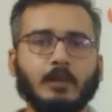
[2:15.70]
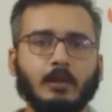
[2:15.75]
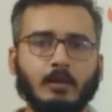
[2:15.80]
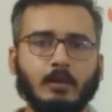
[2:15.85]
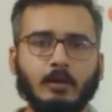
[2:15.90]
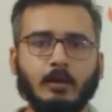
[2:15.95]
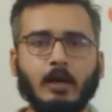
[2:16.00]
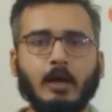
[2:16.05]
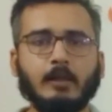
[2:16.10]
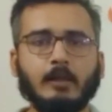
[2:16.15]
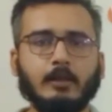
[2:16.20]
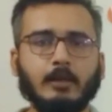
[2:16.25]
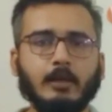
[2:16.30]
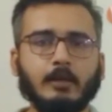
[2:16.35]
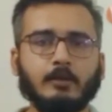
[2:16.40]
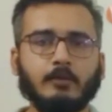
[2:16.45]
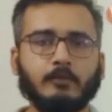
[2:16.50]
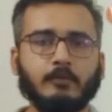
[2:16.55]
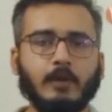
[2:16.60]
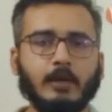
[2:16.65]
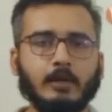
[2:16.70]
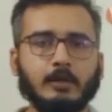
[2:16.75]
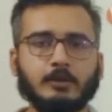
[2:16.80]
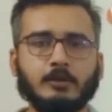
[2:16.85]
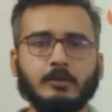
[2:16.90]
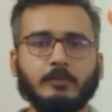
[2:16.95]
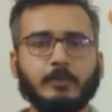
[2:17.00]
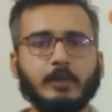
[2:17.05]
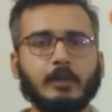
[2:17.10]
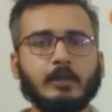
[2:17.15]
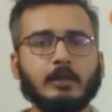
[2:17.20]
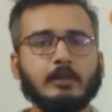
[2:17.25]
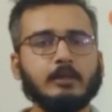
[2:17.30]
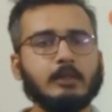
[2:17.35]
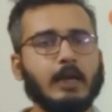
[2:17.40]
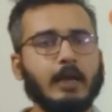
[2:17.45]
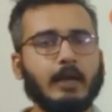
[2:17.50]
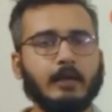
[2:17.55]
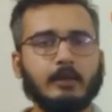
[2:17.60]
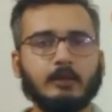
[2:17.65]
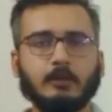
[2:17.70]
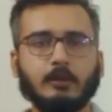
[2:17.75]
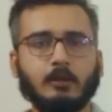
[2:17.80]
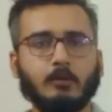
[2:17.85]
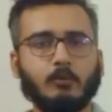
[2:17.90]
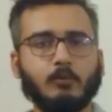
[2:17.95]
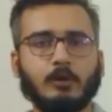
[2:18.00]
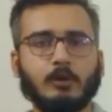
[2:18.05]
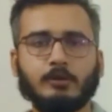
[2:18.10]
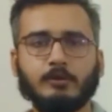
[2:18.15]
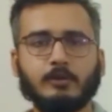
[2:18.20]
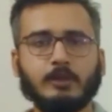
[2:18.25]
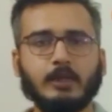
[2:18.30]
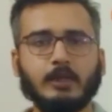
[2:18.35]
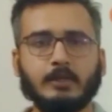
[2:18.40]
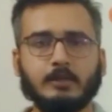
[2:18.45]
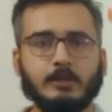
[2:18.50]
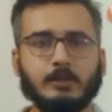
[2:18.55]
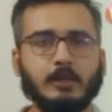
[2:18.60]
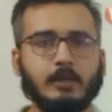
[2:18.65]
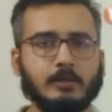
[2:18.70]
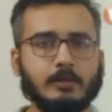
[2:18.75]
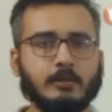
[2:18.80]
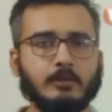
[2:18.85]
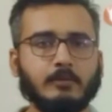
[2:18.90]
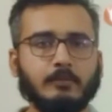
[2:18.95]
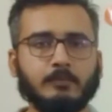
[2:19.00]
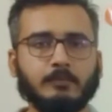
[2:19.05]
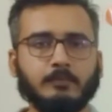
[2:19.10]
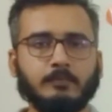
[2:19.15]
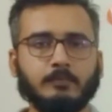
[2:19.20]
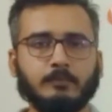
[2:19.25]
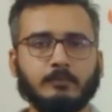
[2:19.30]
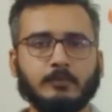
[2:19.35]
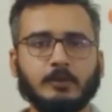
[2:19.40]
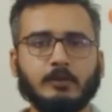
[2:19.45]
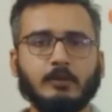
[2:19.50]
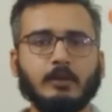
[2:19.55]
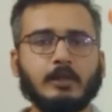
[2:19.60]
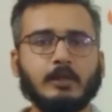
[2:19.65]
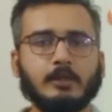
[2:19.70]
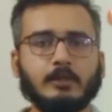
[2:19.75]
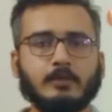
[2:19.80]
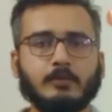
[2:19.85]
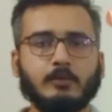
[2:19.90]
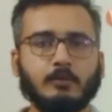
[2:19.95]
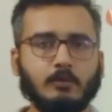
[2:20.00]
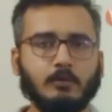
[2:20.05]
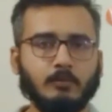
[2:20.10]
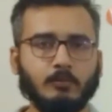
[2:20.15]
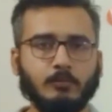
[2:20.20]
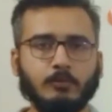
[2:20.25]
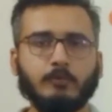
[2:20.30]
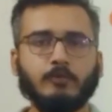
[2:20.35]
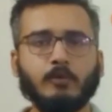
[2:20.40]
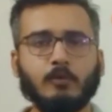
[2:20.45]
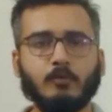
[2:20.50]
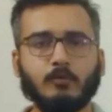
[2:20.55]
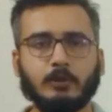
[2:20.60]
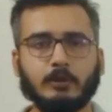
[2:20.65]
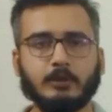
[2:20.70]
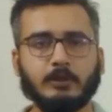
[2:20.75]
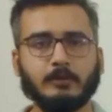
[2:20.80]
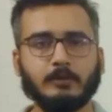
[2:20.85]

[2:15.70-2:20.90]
at the end of financial period and what do they adjust. So let us move forward.